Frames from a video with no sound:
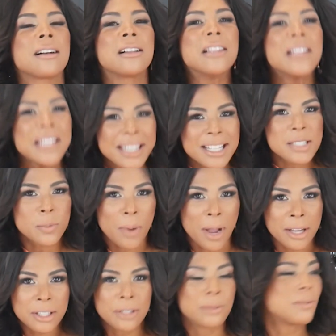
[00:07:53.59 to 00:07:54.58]
Clinics
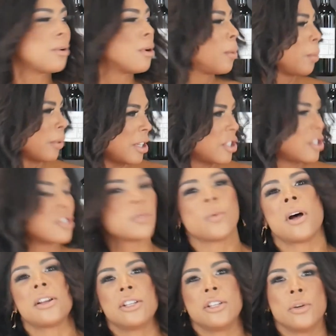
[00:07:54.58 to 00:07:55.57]
want you. Corporations
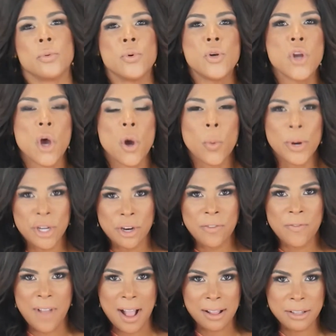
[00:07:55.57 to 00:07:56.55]
want you. Know what
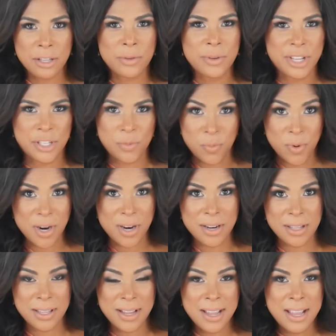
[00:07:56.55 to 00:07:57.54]
your value is
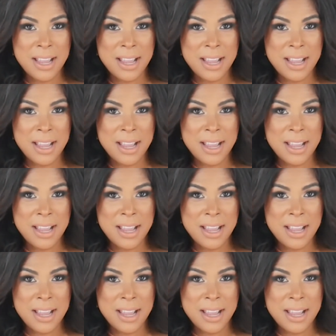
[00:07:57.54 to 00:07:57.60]
worth.